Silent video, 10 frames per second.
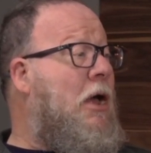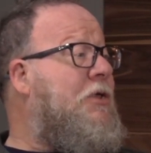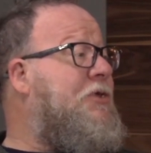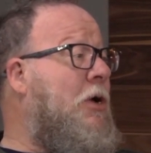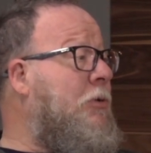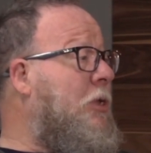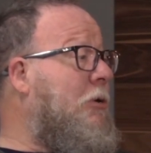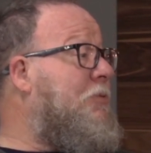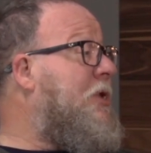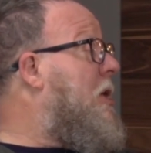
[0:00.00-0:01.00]
Sewn
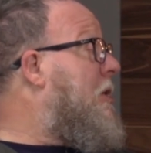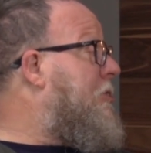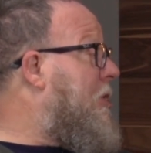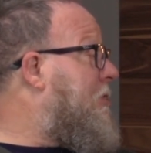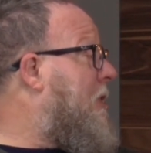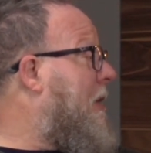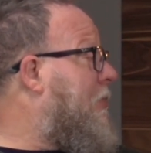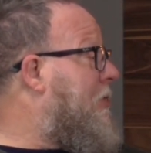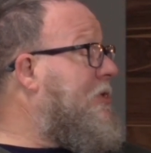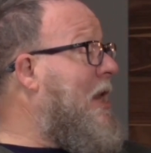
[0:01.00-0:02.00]
loops, just
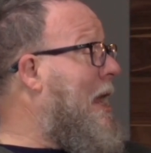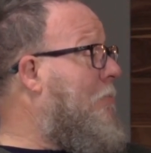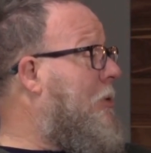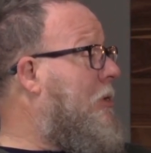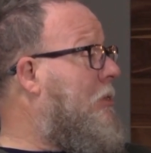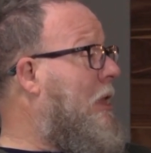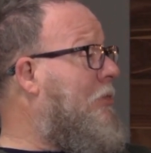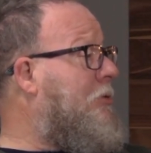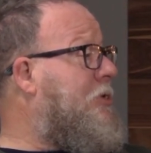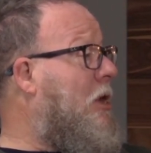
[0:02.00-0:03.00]
like the snap
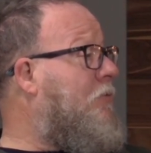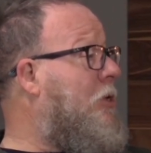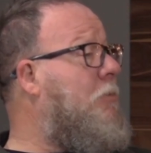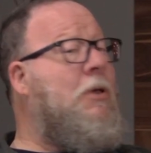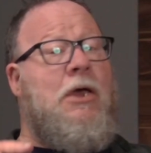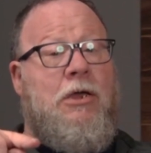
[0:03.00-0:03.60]
leather soft loop,